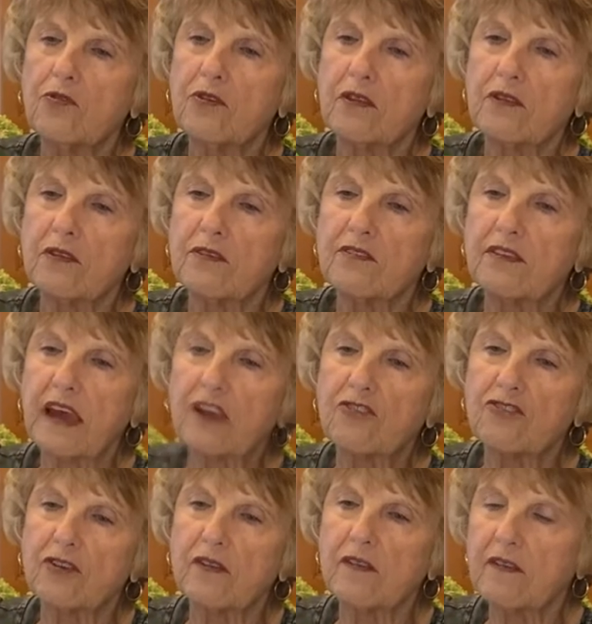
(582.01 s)
it in
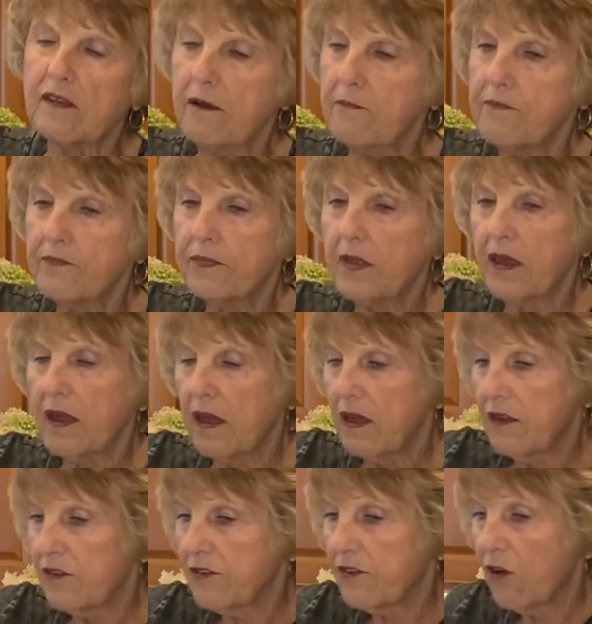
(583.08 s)
sections
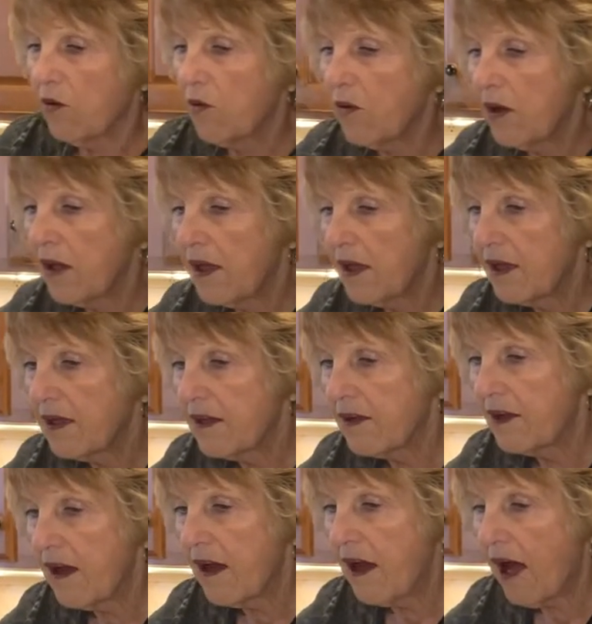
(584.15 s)
so
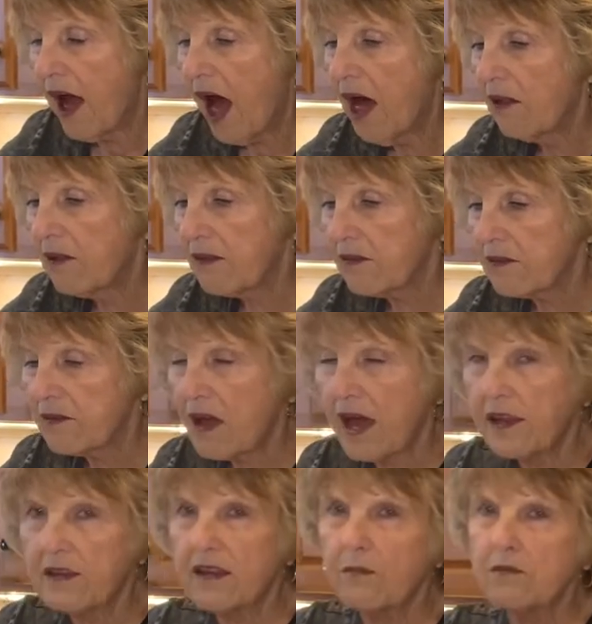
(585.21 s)
I'll
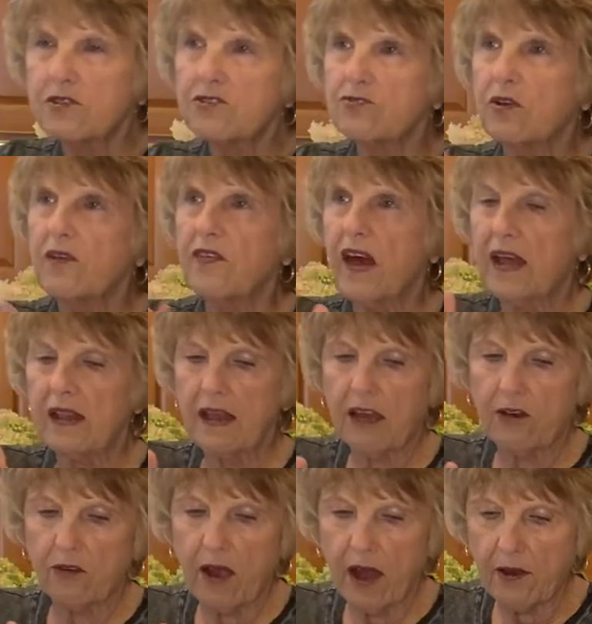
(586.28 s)
kind of demonstrate that
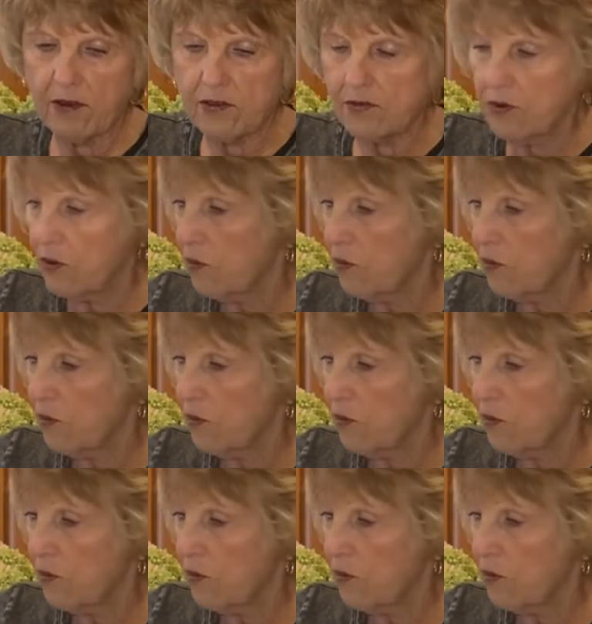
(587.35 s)
later how to do a